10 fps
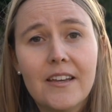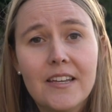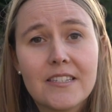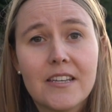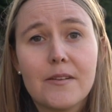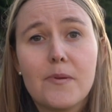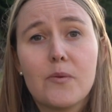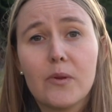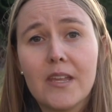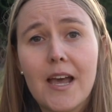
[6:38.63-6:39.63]
it's going to
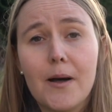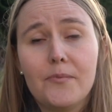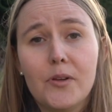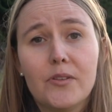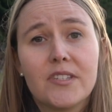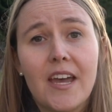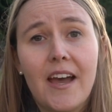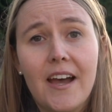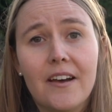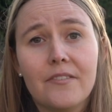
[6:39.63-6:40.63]
be really helpful to
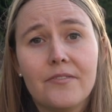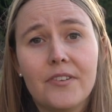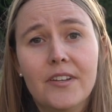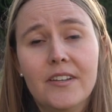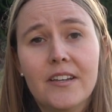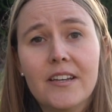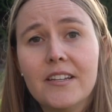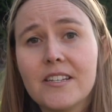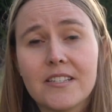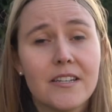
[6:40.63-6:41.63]
have
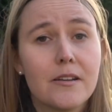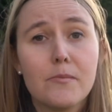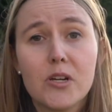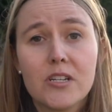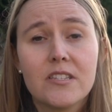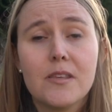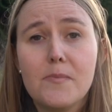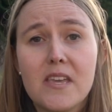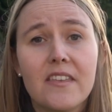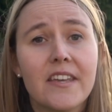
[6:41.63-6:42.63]
just an emergency
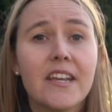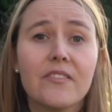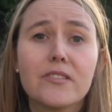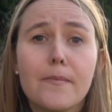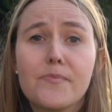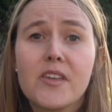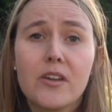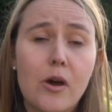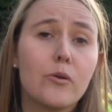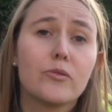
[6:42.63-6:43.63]
beacon that if something
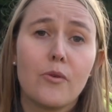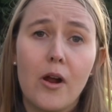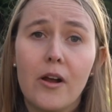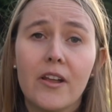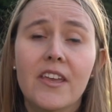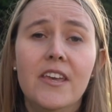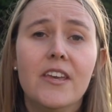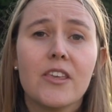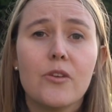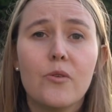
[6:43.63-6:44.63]
goes wrong,
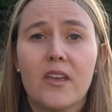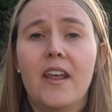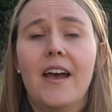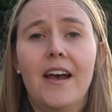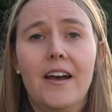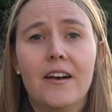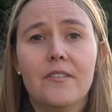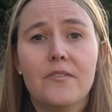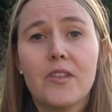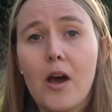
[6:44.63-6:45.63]
you can
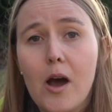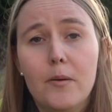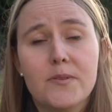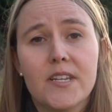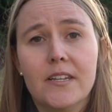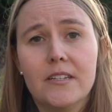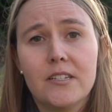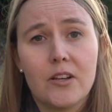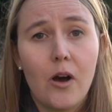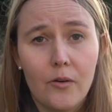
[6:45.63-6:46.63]
have the option
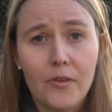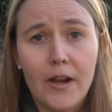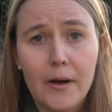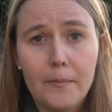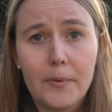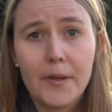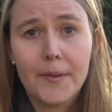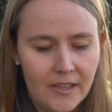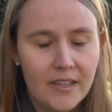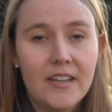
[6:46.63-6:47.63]
to call for help.
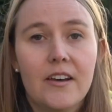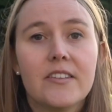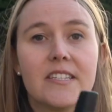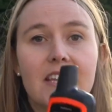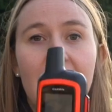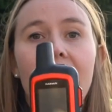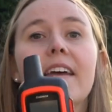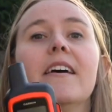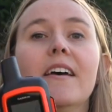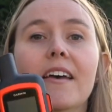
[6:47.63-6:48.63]
Now this guy